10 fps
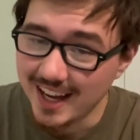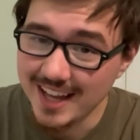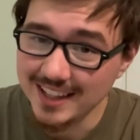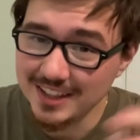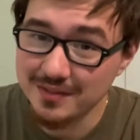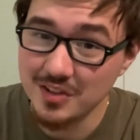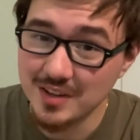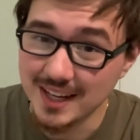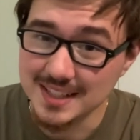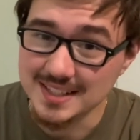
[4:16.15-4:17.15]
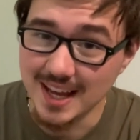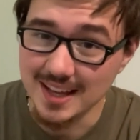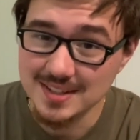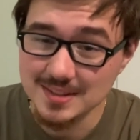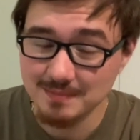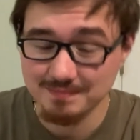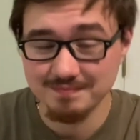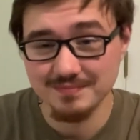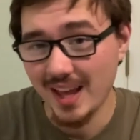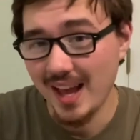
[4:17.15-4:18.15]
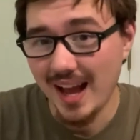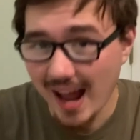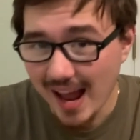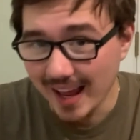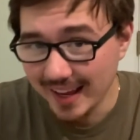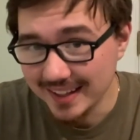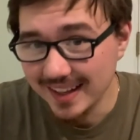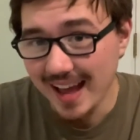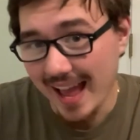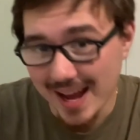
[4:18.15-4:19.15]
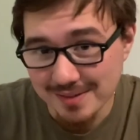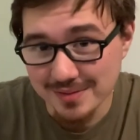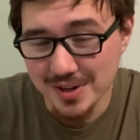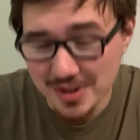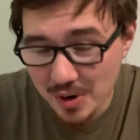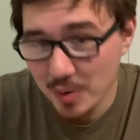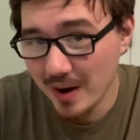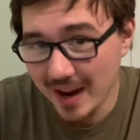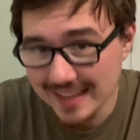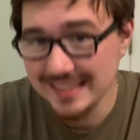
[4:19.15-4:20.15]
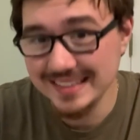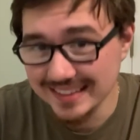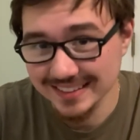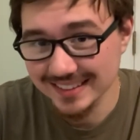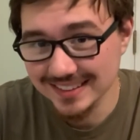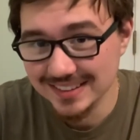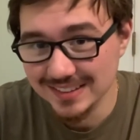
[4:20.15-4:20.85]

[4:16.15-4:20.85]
I live in the United States. I have no idea